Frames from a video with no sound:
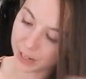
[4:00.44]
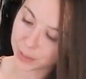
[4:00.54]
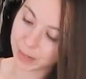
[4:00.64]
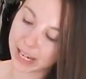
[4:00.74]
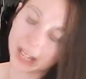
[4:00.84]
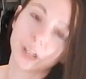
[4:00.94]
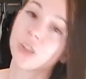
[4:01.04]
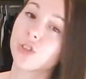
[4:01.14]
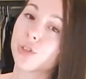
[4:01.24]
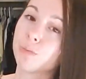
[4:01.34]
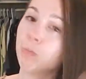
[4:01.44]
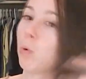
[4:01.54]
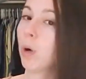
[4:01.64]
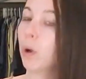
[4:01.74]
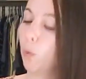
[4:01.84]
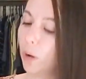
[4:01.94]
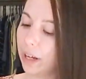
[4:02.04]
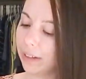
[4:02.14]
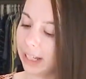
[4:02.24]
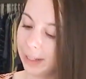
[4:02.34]
because my hair is just more
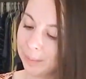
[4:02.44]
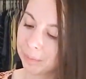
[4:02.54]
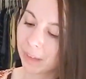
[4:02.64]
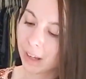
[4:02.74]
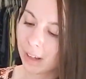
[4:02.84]
oily.